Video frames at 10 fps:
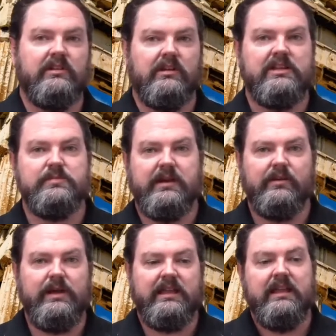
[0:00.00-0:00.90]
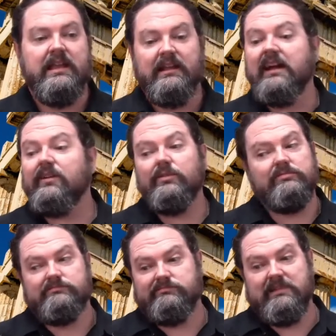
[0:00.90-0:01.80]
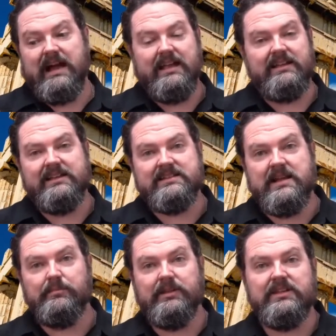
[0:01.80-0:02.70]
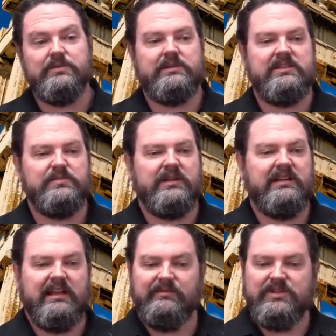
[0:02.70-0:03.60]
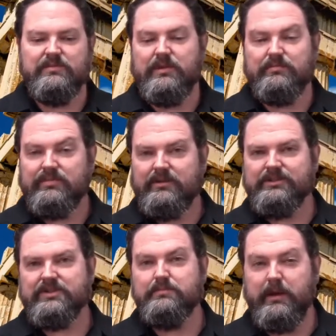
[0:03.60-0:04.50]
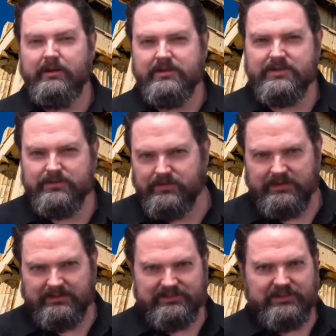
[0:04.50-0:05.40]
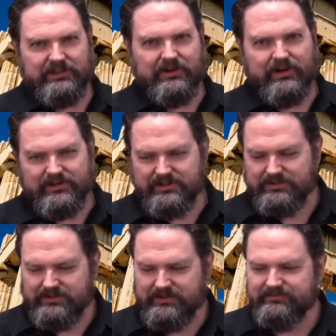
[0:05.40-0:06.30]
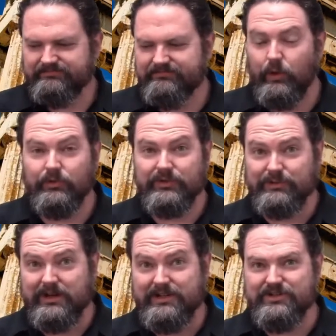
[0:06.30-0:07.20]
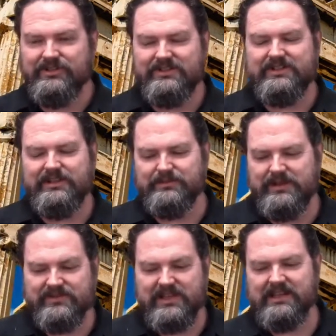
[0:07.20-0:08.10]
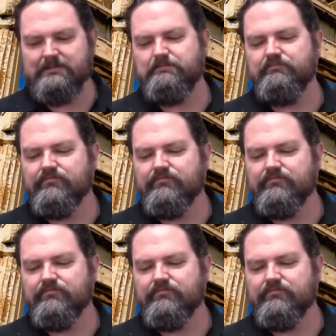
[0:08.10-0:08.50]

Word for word: along his merry way. Now Gaia is not pleased with this, but again, she probably just buries her feelings in her heart. I mean, holds a grudge is another way of saying it.